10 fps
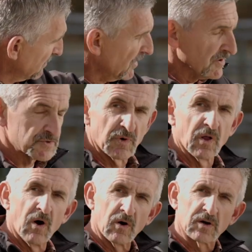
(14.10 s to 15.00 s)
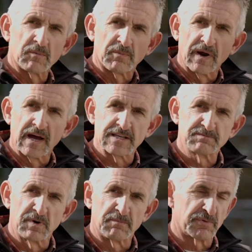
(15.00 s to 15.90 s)
bones will all compress,
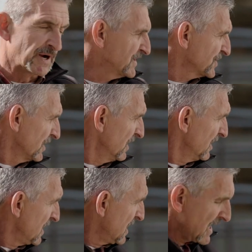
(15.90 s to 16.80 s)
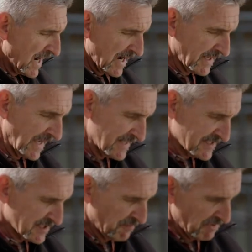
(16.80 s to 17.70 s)
put pressure
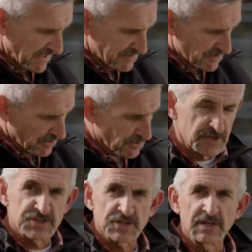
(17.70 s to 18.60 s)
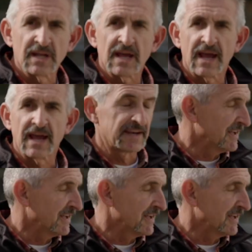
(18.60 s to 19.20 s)
against the plantar cushion and